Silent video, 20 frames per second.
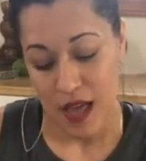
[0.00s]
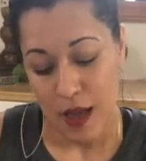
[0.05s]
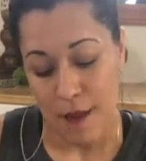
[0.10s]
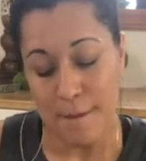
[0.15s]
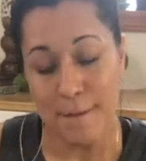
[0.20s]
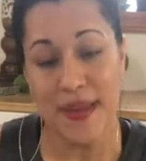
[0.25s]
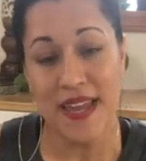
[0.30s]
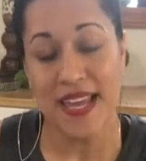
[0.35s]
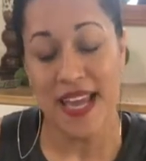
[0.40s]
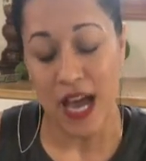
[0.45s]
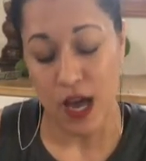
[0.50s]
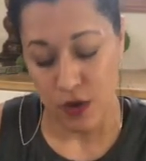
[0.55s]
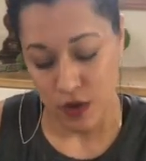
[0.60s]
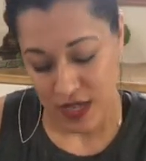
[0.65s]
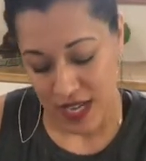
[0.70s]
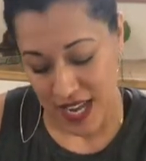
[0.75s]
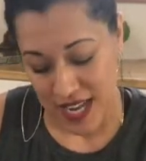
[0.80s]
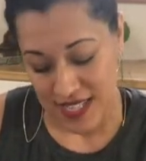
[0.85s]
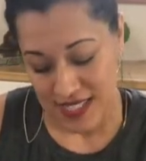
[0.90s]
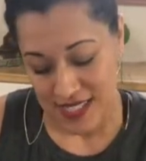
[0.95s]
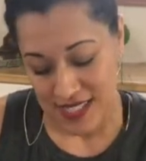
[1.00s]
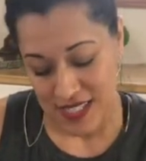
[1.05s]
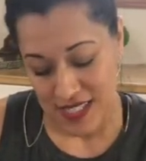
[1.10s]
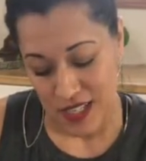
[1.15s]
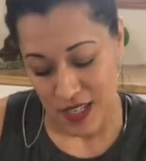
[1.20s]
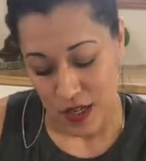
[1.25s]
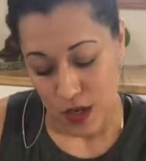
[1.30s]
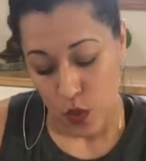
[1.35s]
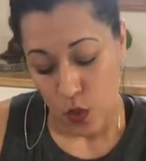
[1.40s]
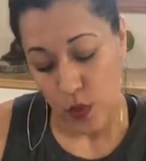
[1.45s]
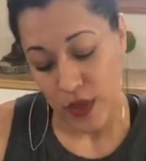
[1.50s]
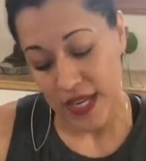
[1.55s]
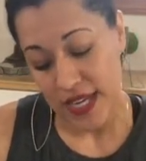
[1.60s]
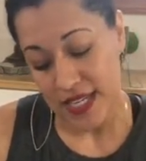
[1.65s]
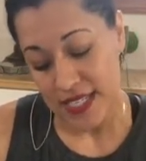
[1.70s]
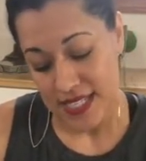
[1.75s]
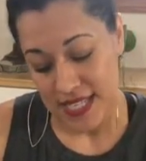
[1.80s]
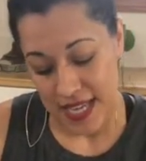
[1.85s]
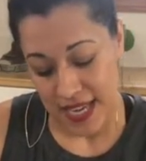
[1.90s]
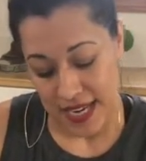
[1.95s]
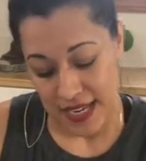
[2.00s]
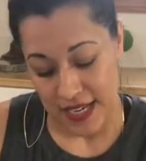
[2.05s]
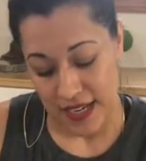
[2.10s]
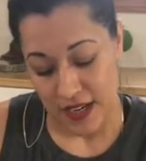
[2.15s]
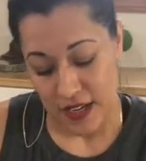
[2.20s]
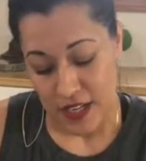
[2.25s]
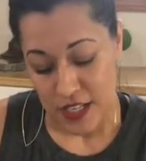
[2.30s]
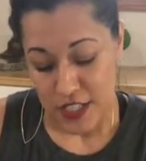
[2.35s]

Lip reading: make-out nest, weed den,